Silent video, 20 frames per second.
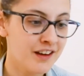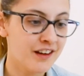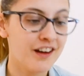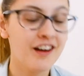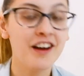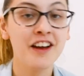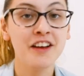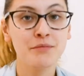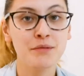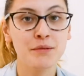
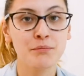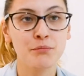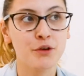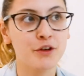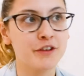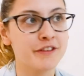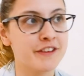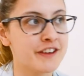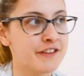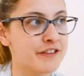I have been
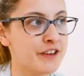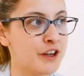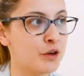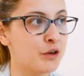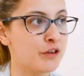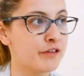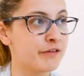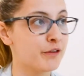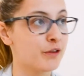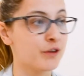putting this video
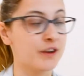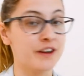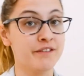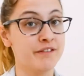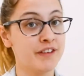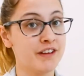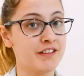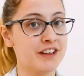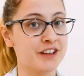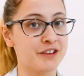off for a
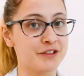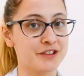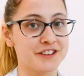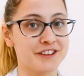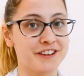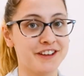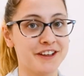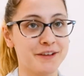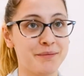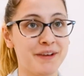very long
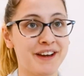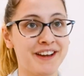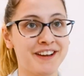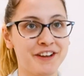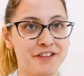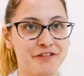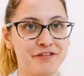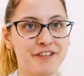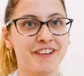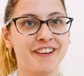time, and I
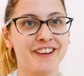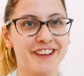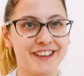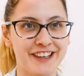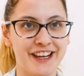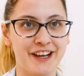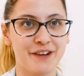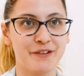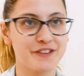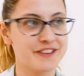feel like
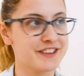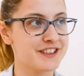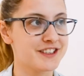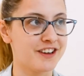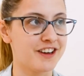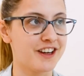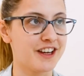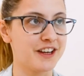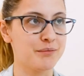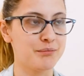now's the
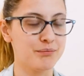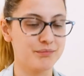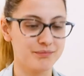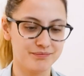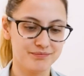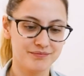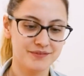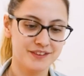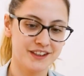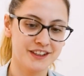time
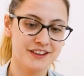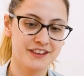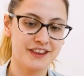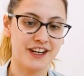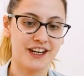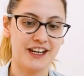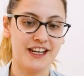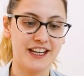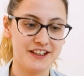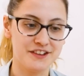that
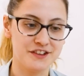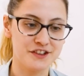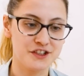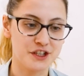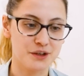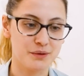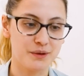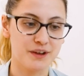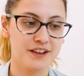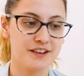I need to do
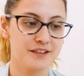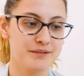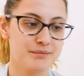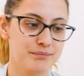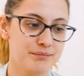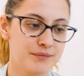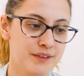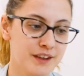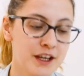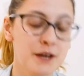it.
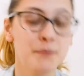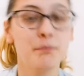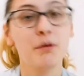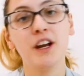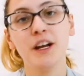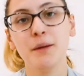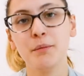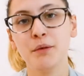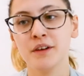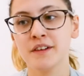
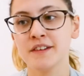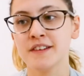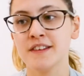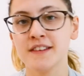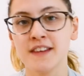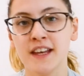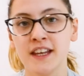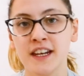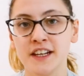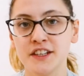Partly because it's
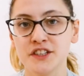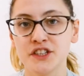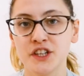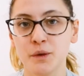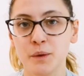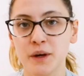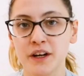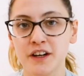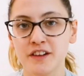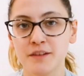ADHD
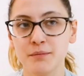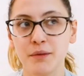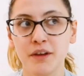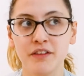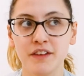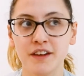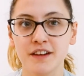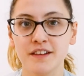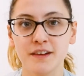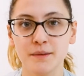Awareness Month
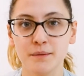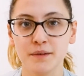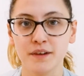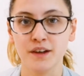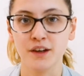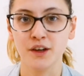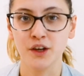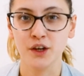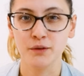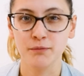and it seems like
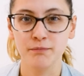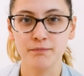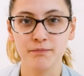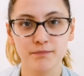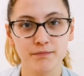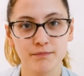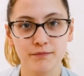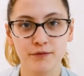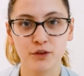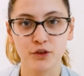a good
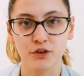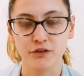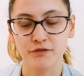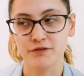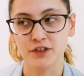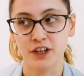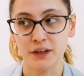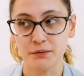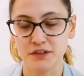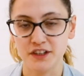sort of
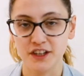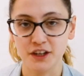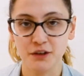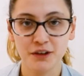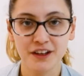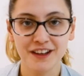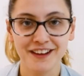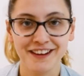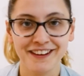time to do it.